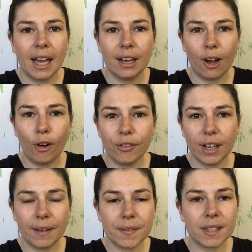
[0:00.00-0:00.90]
and often
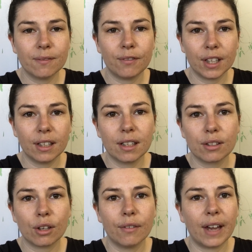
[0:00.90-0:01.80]
have feelings
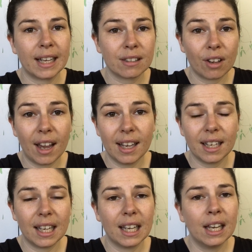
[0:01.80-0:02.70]
of
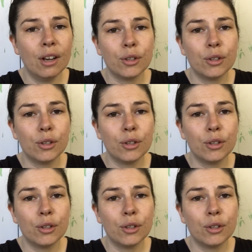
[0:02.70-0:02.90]
anxiety,